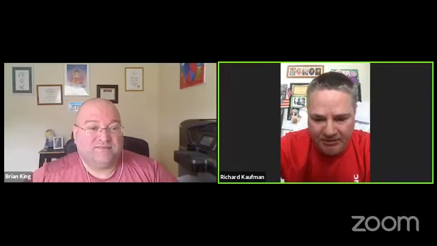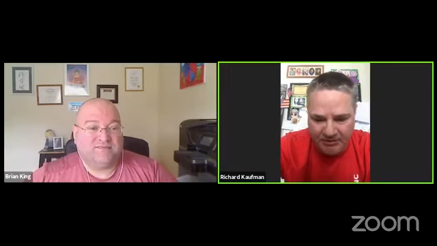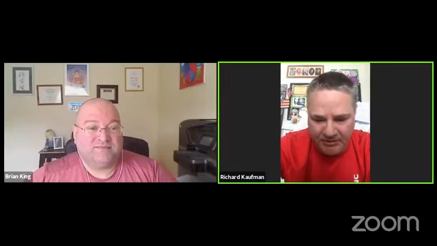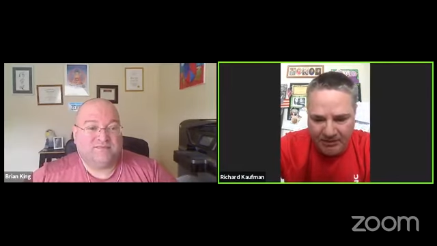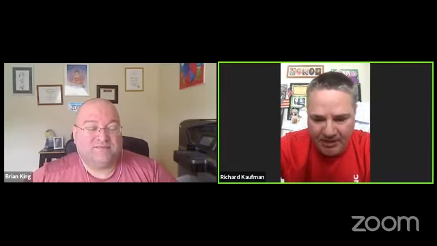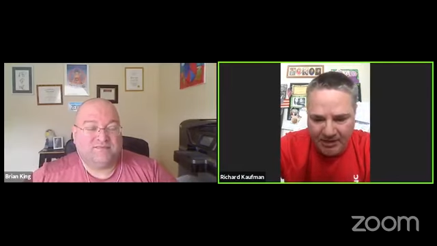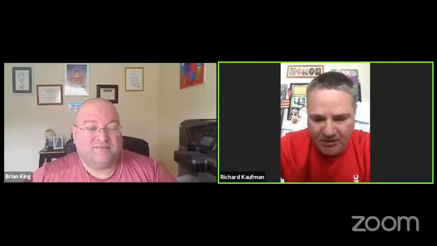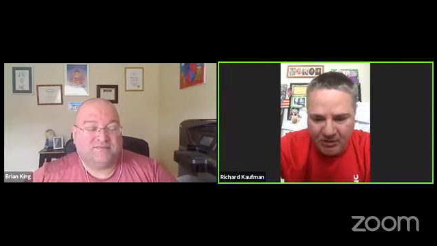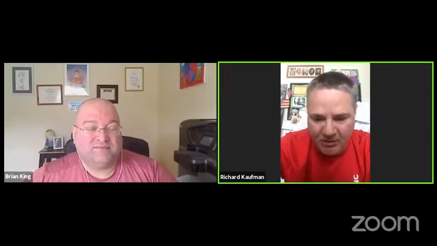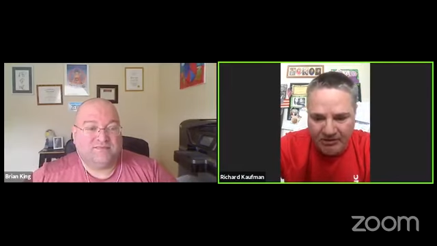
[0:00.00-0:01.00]
Speaker 1: that can
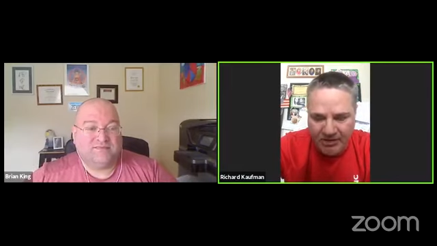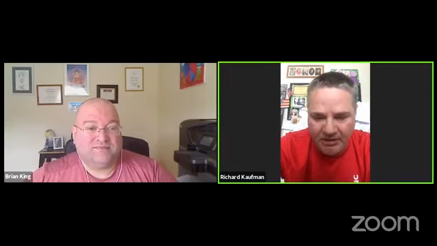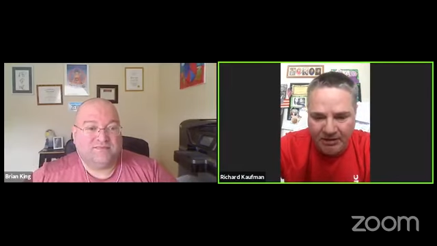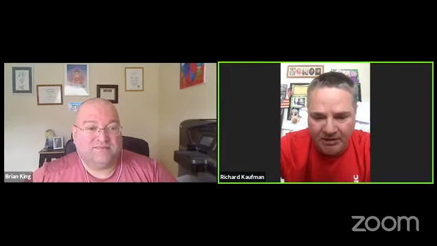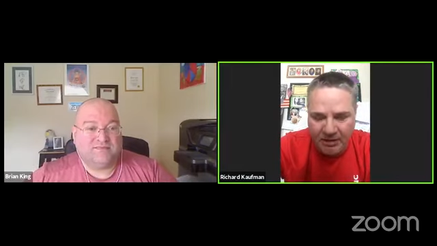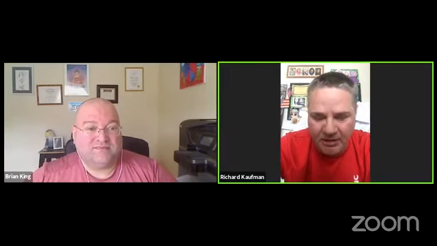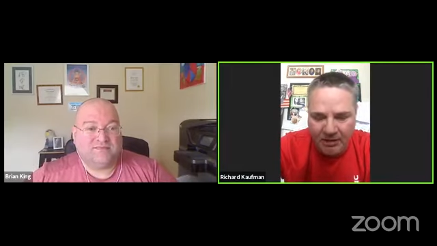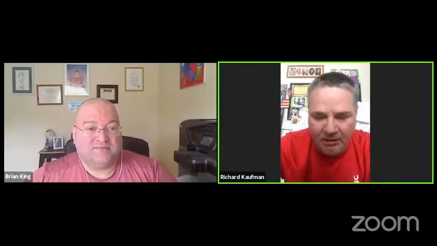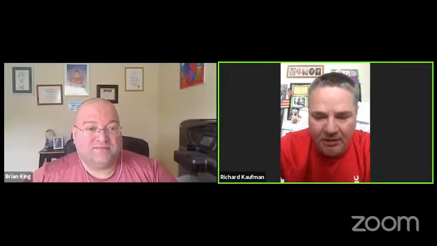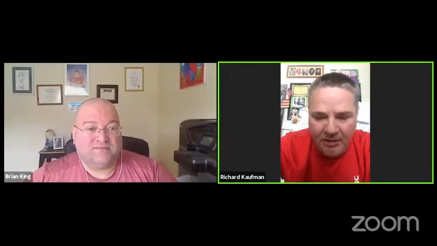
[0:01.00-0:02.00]
cause any uh,
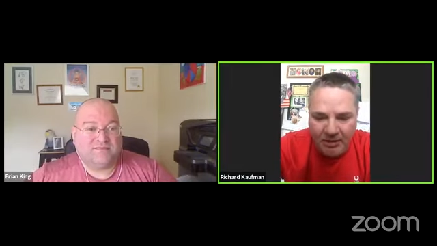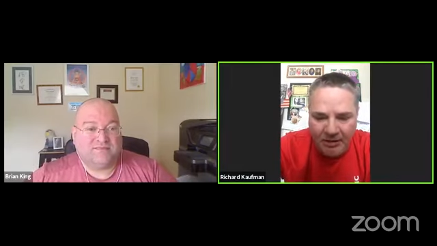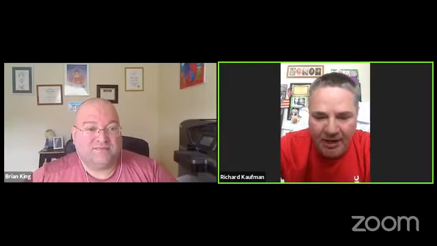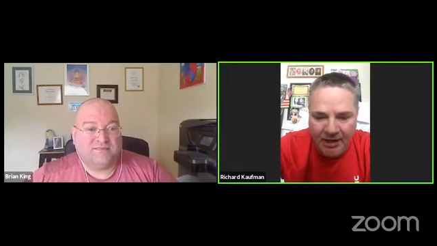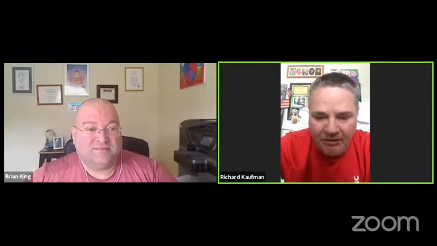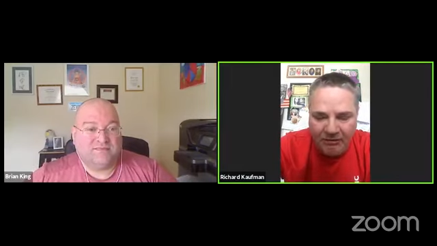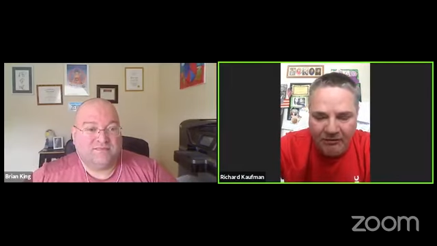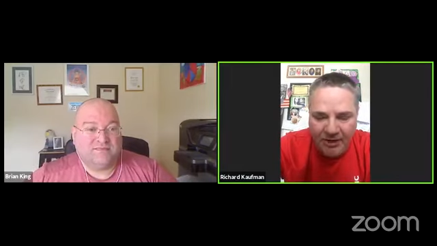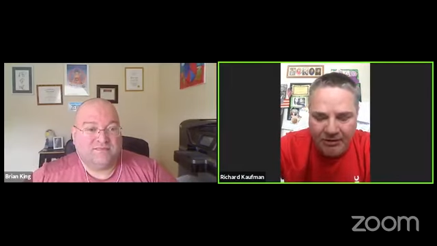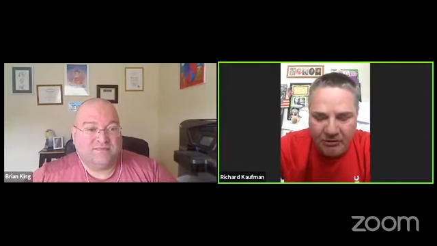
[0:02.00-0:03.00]
negative
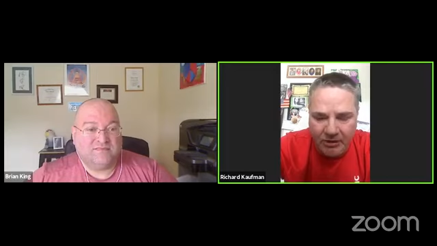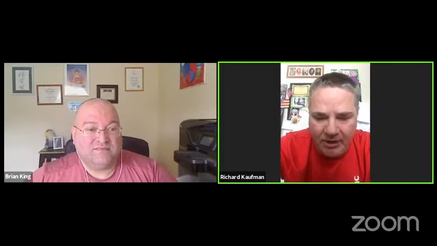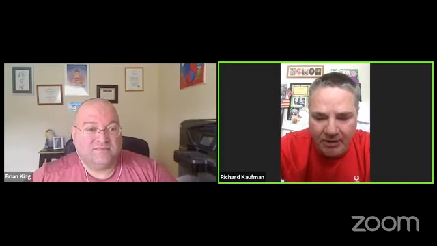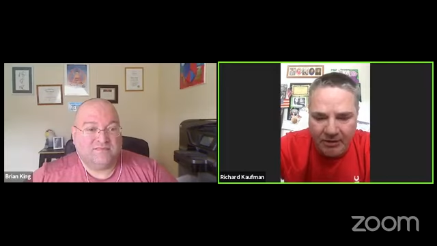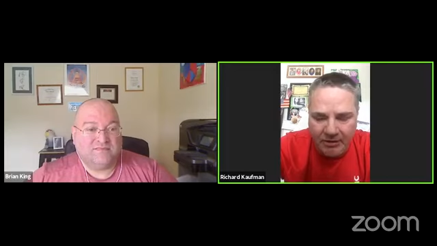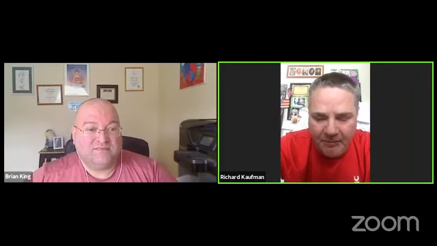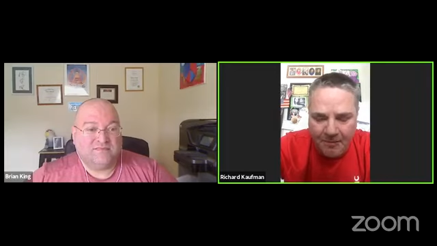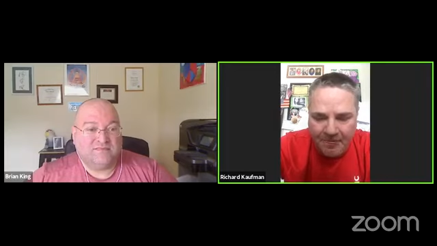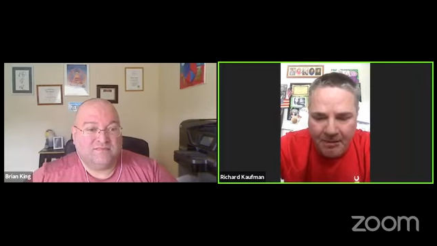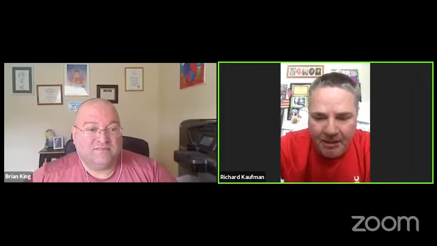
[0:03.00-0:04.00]
effects or any
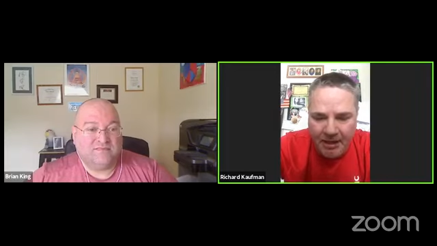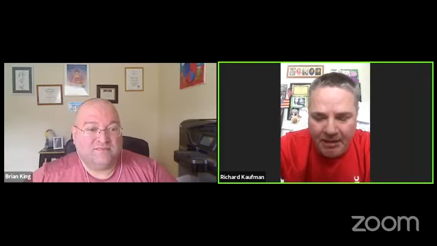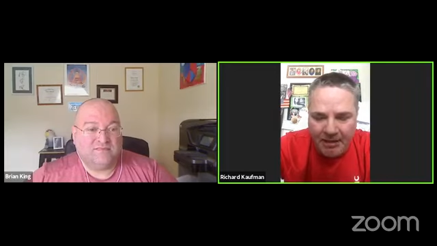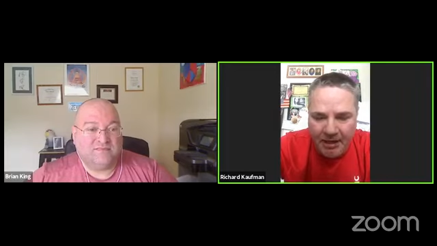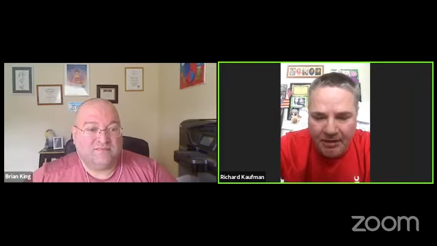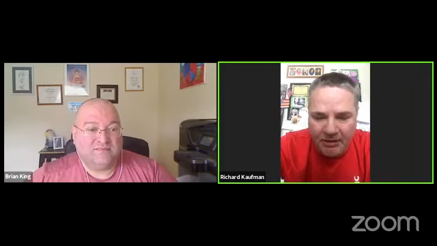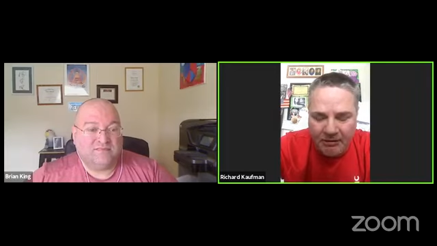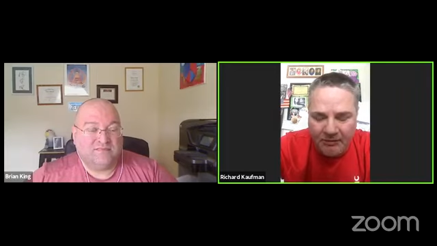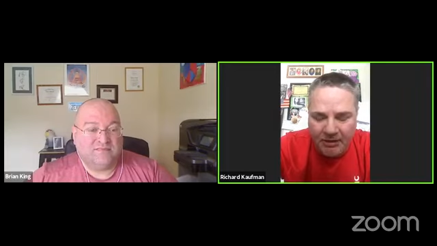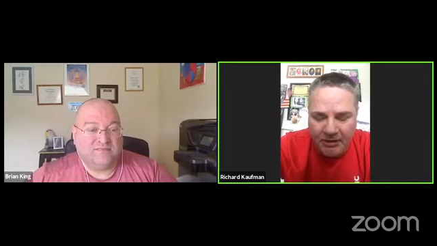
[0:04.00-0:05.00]
any kind
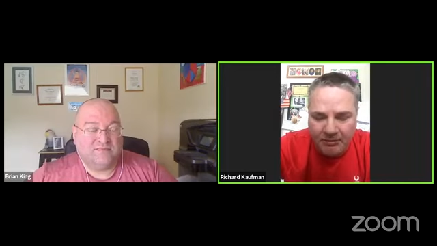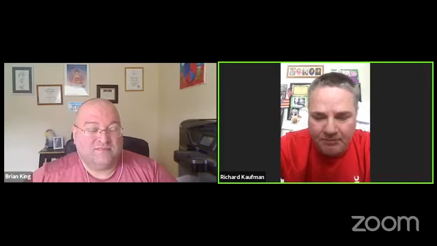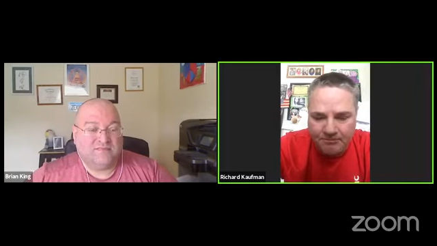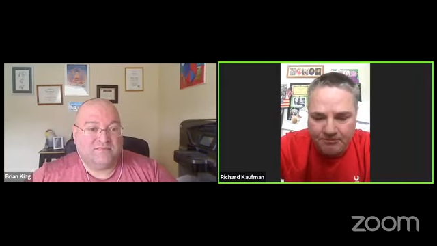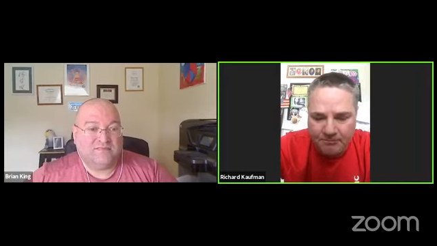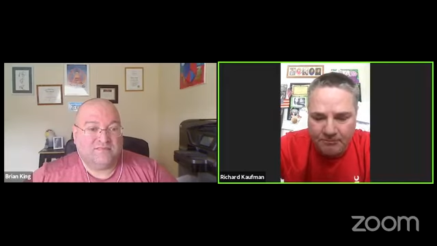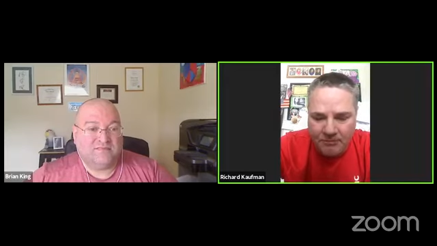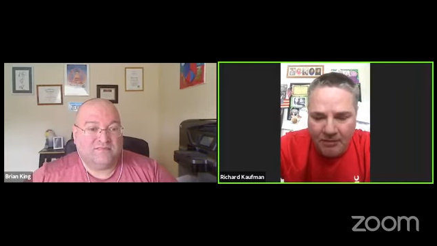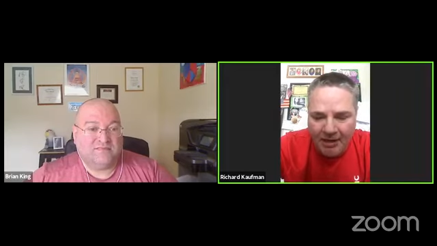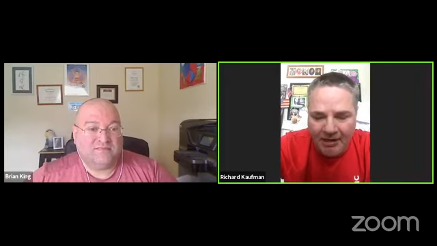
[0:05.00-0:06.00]
of. Um,
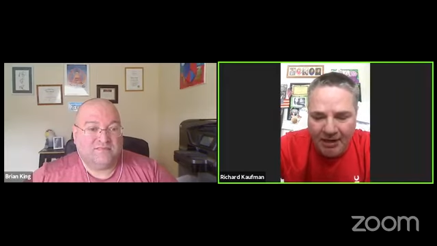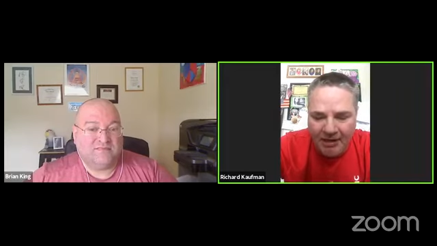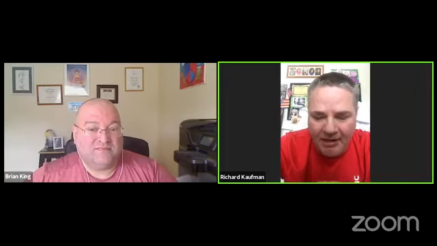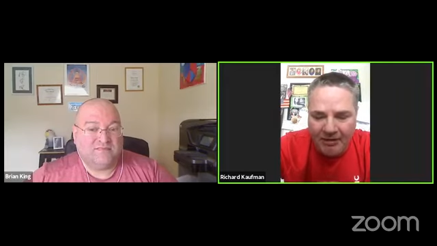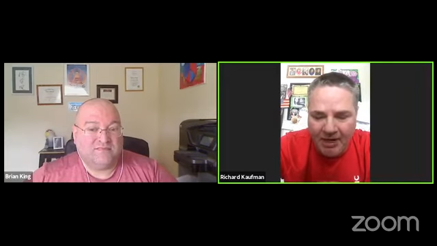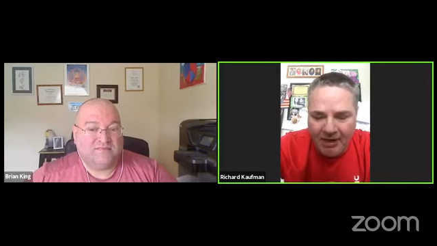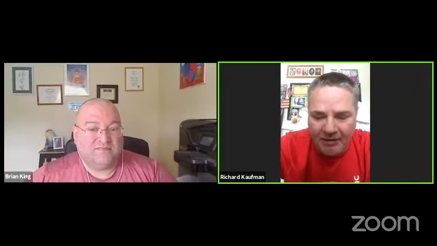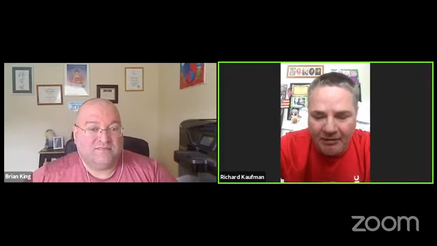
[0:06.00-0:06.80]
I can't have any.